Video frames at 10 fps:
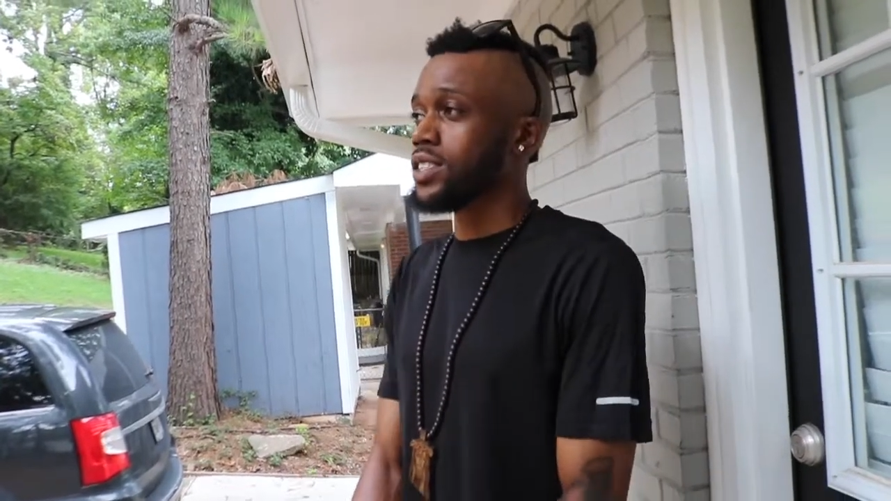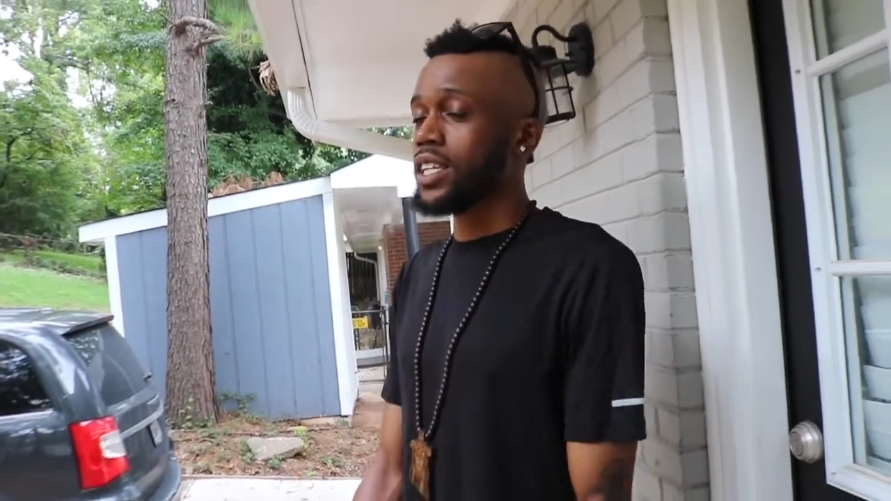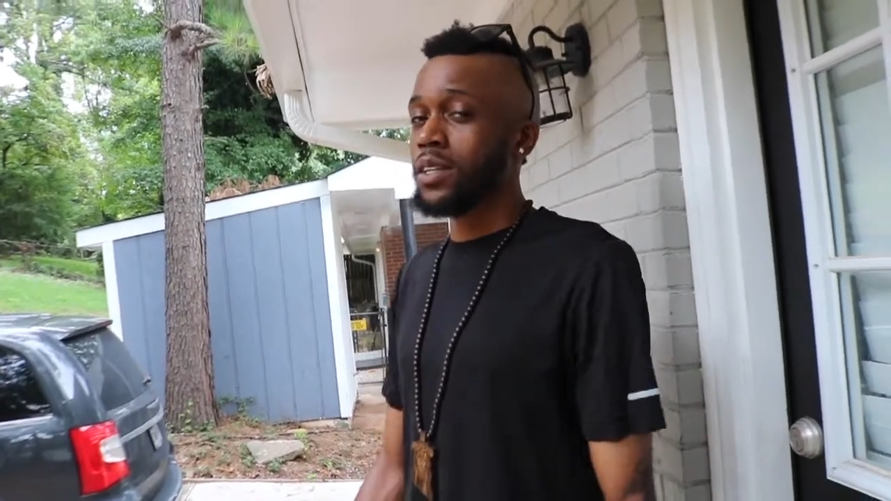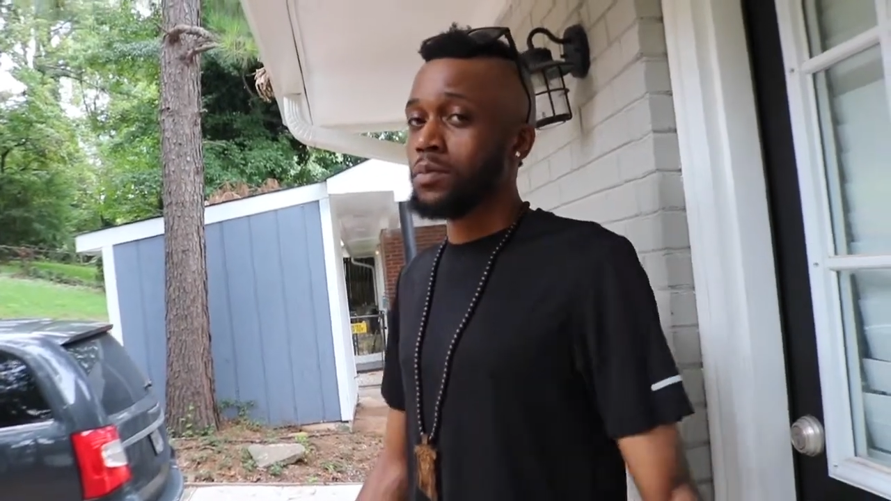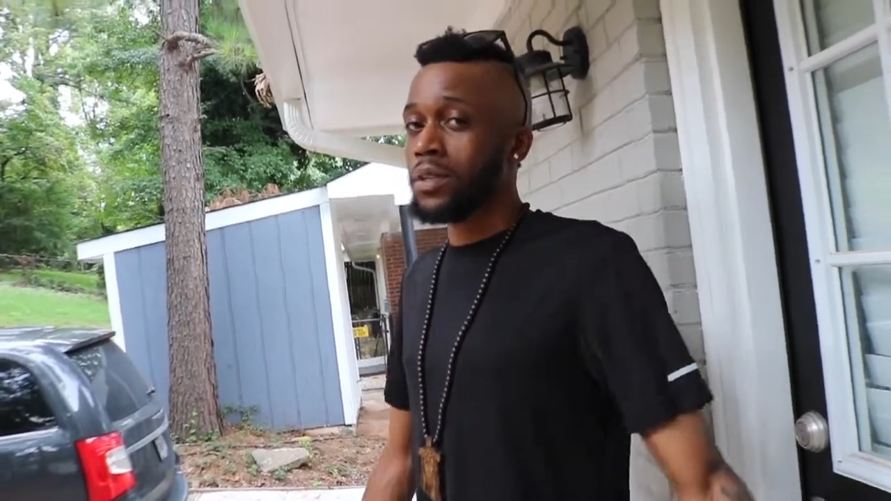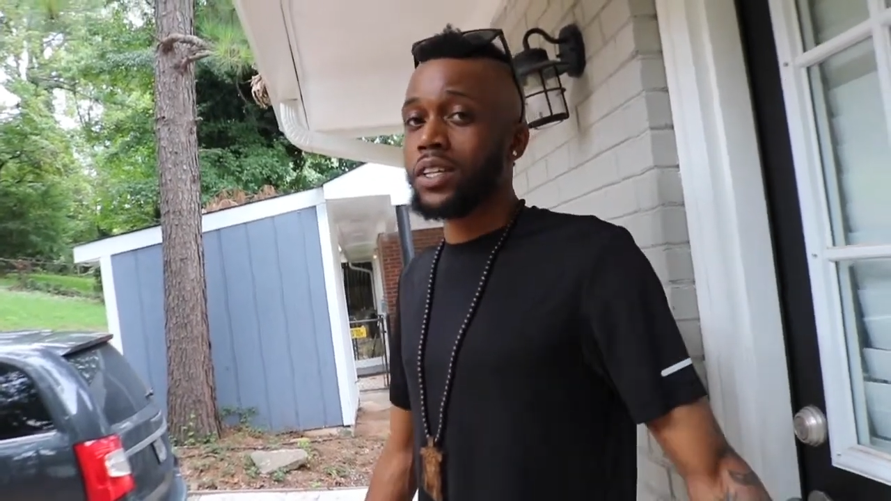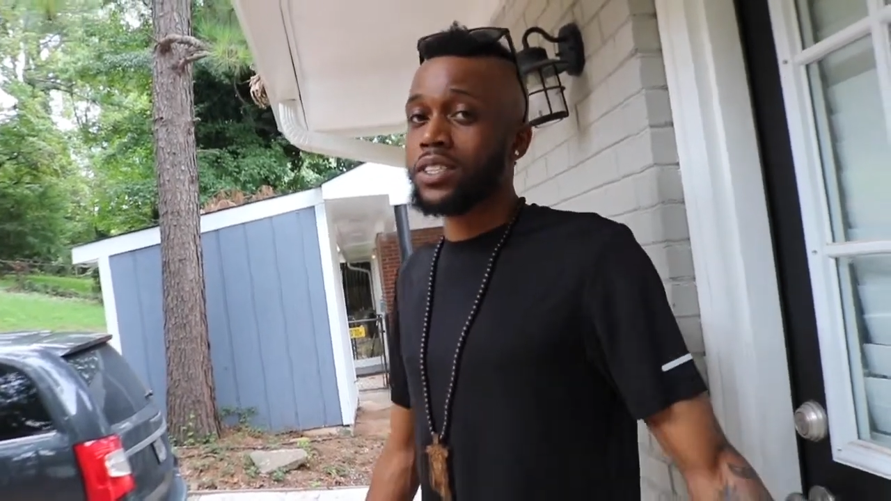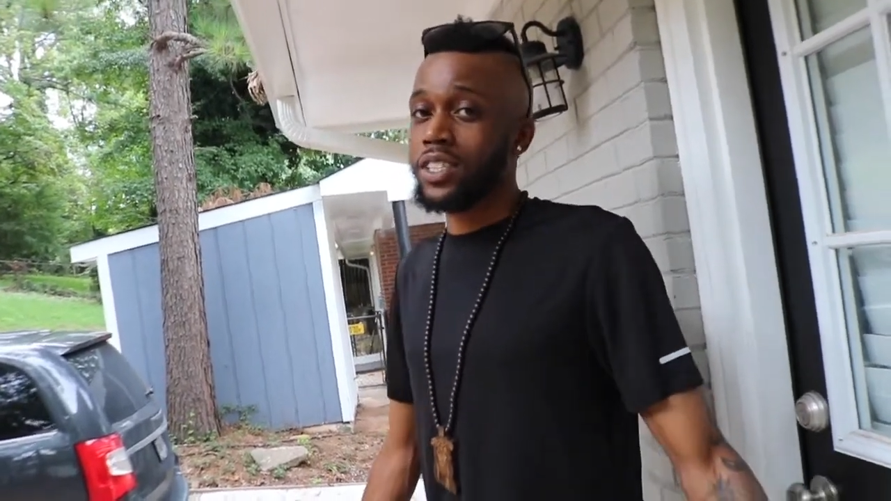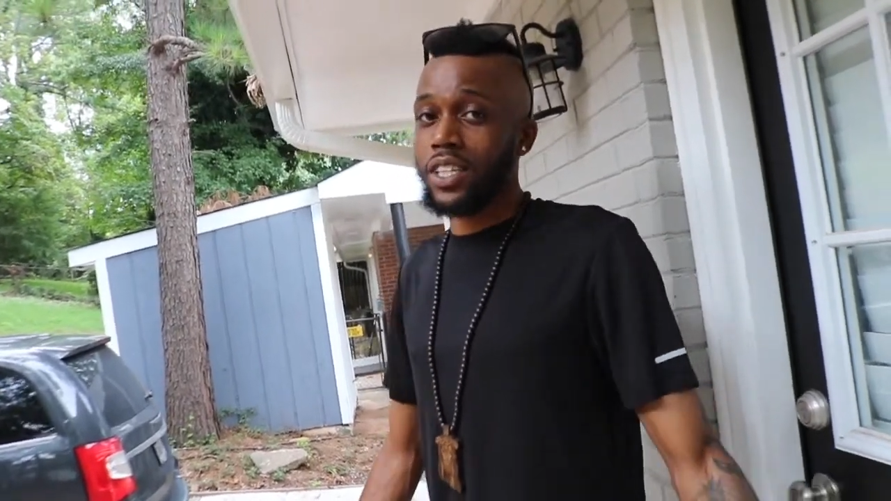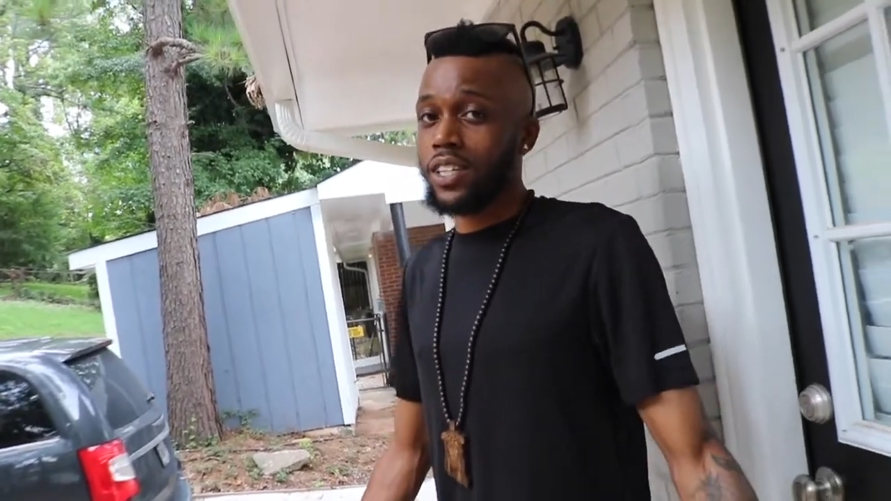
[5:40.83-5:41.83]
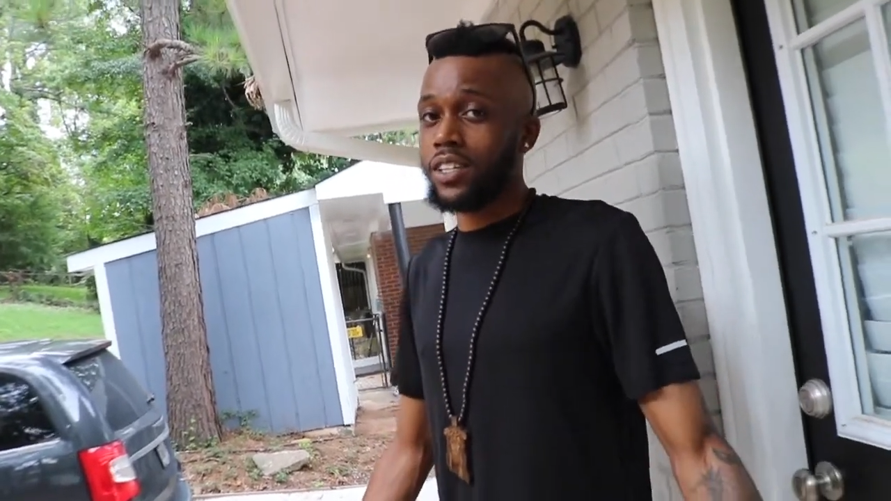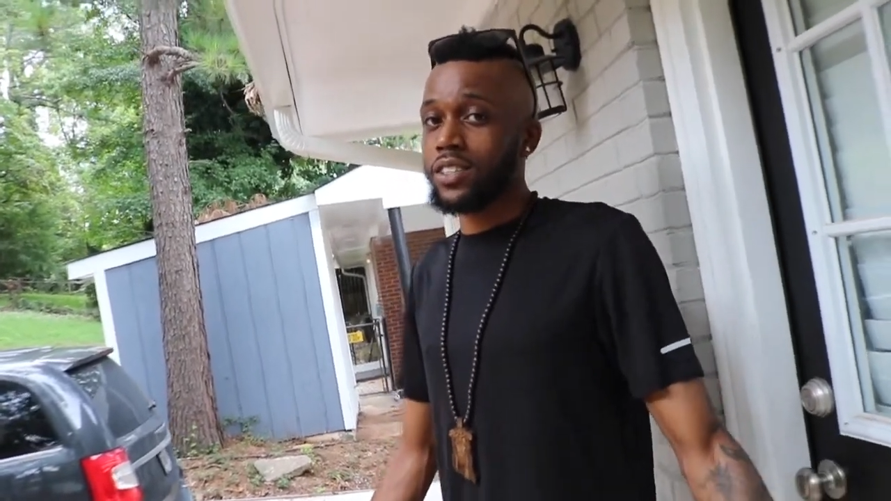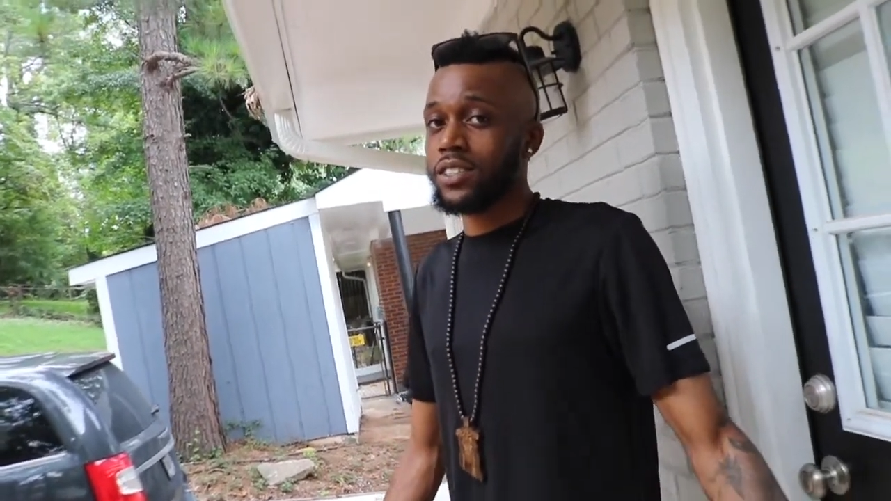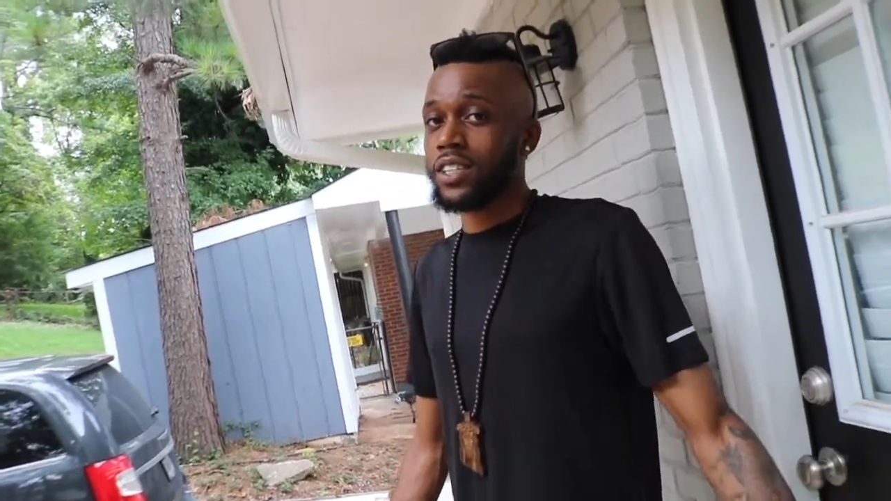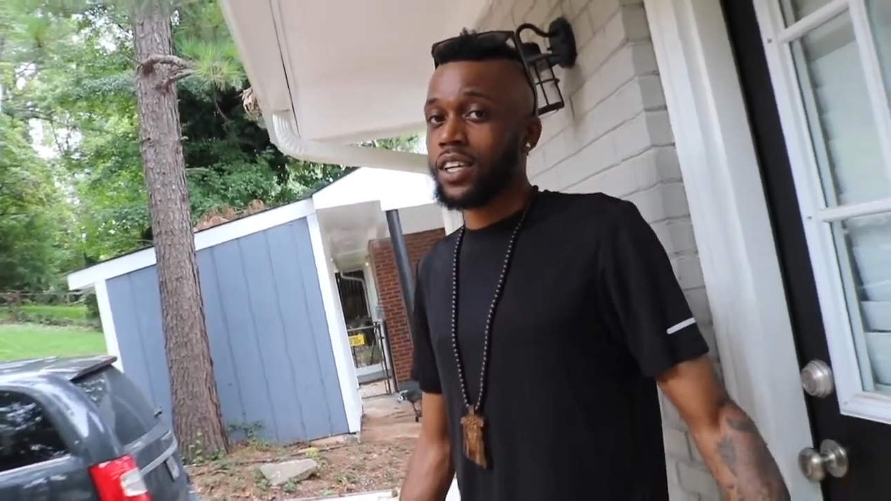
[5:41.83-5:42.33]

10 plus years.